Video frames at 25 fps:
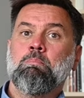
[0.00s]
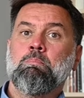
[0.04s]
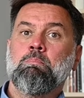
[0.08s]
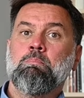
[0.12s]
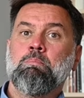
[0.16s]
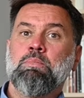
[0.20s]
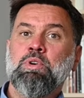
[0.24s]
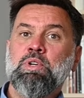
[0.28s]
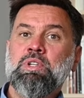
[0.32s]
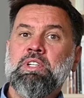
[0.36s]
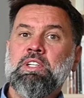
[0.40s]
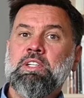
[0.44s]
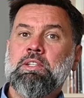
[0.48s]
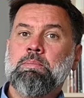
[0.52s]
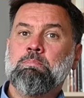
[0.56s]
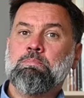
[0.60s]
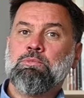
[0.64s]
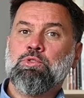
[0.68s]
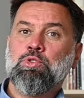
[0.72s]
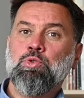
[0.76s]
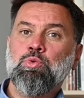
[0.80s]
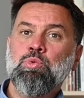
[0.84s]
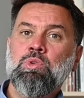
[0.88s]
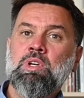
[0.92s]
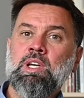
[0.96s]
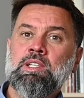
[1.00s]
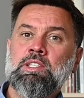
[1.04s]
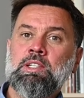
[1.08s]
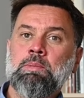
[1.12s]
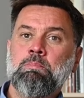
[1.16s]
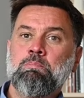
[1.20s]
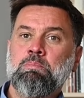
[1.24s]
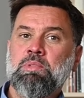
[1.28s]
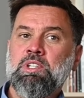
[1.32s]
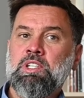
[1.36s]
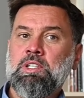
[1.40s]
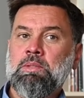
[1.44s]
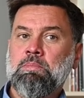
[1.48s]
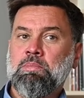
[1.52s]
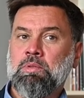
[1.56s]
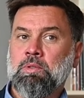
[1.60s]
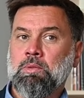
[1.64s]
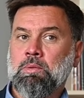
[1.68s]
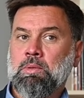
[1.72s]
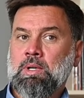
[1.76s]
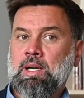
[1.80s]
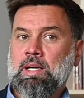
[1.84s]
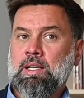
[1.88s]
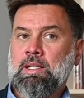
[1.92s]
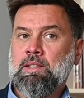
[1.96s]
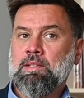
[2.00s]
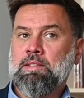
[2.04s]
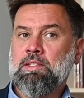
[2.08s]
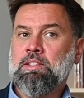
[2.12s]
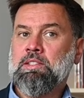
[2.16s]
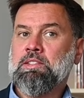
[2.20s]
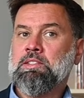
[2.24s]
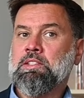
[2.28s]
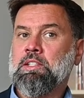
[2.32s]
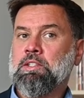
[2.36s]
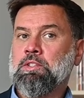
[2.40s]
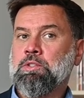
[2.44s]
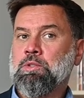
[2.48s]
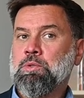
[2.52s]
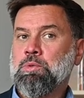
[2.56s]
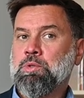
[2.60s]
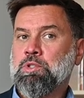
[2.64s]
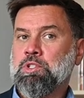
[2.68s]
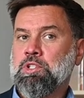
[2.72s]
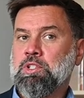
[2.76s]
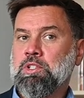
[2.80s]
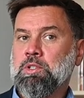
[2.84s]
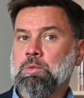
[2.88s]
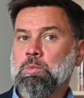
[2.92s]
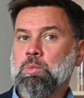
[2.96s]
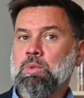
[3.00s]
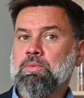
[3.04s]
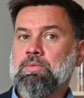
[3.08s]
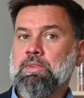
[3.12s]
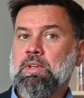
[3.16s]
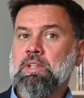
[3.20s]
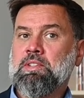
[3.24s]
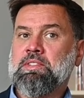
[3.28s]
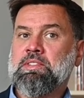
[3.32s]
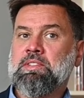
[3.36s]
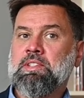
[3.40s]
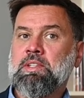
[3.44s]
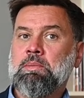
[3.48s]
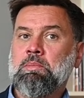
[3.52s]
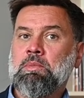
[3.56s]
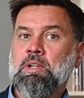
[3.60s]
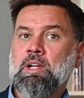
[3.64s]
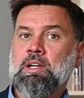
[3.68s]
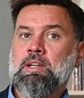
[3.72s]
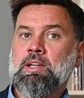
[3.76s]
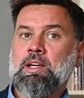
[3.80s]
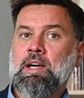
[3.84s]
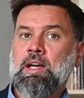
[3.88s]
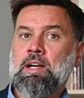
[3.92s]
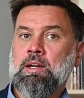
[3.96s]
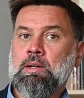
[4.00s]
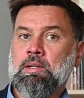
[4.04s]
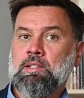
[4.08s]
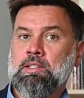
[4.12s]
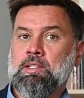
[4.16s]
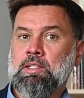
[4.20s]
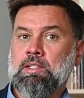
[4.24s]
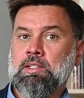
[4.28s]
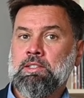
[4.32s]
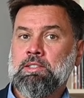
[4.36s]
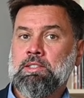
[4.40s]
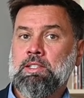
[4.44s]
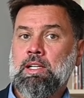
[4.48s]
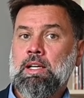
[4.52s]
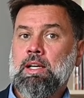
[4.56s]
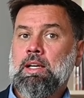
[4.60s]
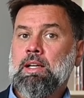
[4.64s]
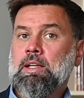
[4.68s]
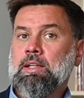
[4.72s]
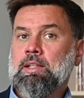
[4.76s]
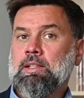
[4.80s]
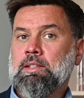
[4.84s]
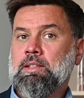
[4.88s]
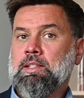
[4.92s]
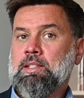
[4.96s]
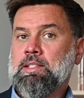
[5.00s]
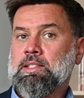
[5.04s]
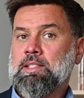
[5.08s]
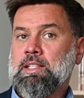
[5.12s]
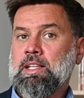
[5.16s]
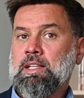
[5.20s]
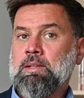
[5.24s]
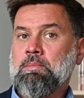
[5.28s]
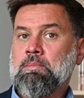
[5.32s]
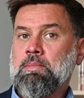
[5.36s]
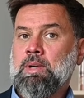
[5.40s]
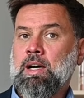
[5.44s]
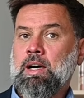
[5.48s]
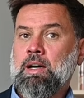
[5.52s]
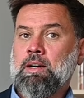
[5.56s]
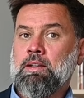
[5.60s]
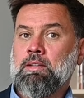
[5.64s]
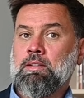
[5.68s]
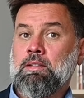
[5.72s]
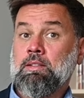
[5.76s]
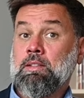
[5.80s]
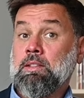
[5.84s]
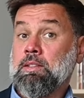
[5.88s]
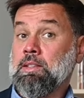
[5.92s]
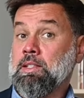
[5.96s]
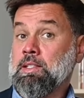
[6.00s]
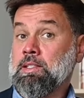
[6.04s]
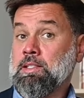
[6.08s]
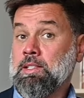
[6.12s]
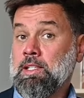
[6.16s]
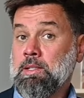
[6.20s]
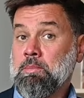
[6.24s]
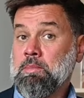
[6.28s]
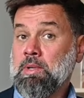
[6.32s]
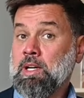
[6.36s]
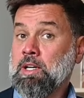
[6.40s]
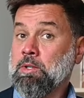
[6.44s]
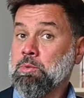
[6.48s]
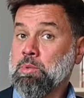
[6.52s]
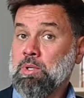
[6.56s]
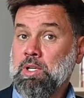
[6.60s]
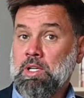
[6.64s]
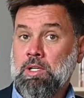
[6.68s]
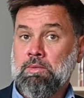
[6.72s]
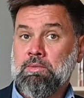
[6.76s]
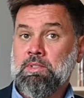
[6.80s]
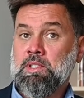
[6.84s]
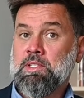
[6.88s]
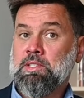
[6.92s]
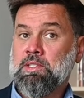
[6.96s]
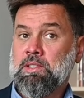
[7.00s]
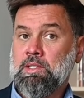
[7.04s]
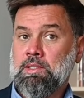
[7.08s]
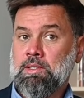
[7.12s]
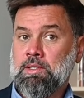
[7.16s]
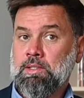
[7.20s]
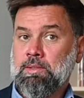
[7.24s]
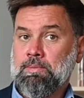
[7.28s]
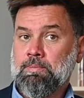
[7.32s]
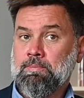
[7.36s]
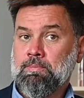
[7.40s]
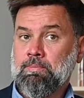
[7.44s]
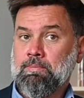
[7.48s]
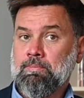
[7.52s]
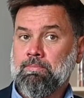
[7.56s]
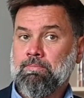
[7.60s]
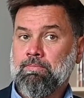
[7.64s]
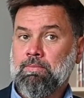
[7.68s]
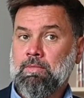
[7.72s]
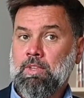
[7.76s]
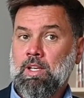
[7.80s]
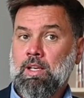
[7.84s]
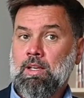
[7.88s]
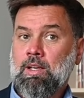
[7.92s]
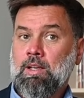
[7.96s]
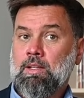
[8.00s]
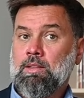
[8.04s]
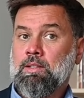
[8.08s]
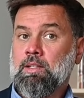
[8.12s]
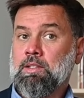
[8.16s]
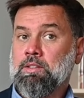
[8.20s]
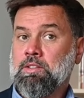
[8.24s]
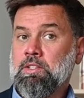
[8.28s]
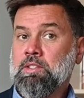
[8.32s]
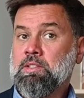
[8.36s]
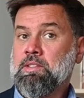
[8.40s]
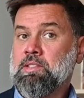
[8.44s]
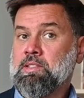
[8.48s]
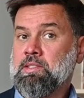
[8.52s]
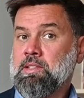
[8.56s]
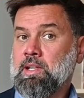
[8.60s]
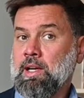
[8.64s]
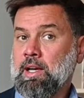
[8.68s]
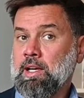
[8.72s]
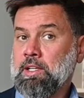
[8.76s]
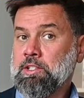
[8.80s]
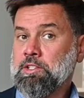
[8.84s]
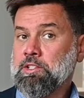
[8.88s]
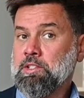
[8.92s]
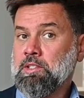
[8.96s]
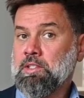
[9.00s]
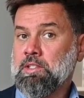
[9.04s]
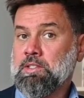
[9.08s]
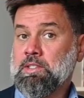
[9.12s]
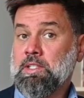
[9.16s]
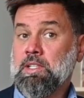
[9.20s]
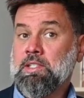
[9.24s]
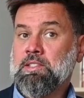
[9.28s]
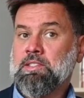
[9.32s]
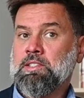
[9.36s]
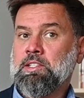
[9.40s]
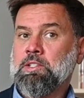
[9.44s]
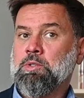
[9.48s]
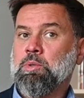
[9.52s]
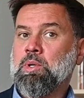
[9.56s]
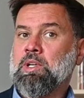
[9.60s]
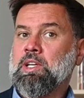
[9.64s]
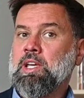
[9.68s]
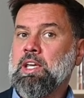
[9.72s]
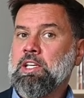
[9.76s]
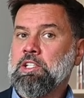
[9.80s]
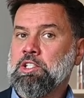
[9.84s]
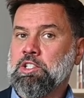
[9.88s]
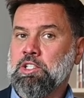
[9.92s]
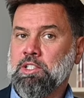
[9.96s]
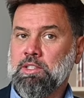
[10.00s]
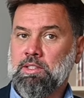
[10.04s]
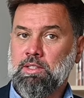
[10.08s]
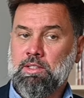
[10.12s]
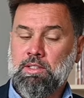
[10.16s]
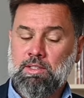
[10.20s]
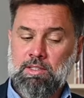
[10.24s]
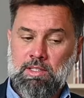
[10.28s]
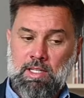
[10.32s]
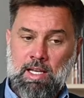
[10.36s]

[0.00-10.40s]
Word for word: bringing together people and institutions with similar characters in the same, uh, in the same area of the city. The third stage is segregation,